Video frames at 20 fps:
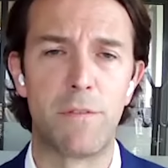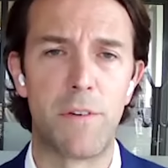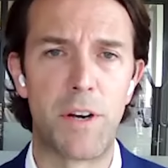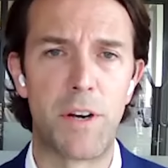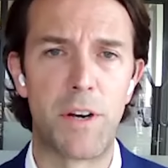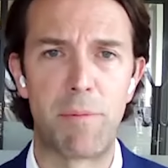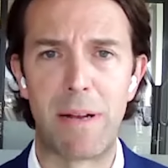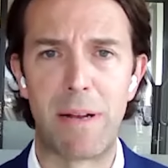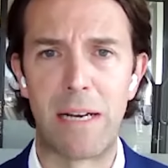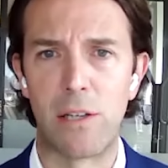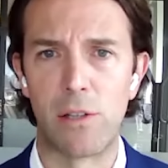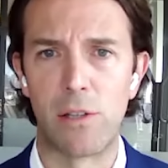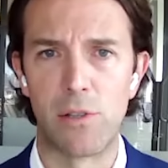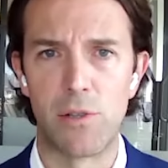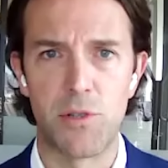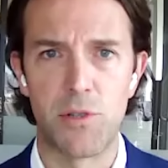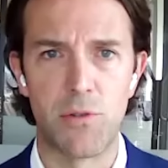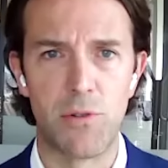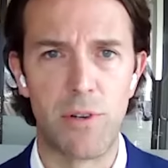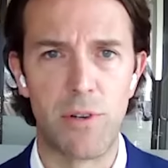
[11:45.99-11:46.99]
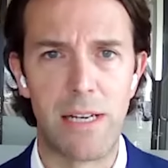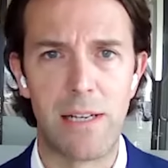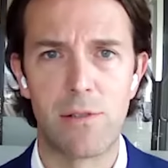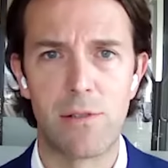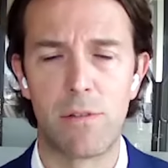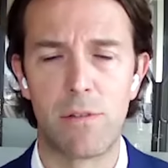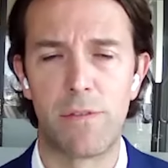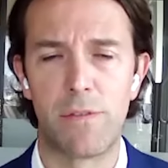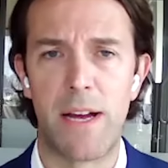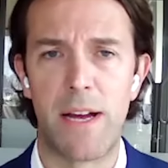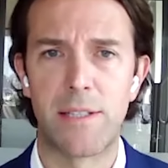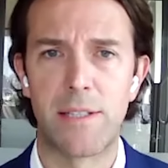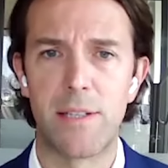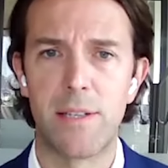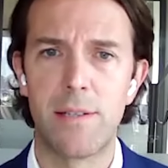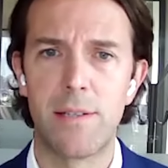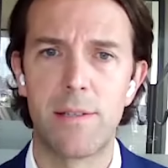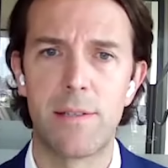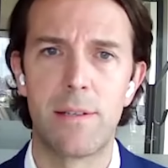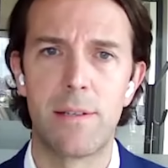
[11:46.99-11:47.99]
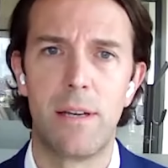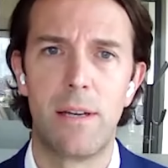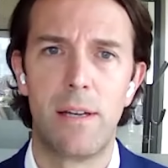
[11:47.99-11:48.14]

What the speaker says: fundamental screens or factors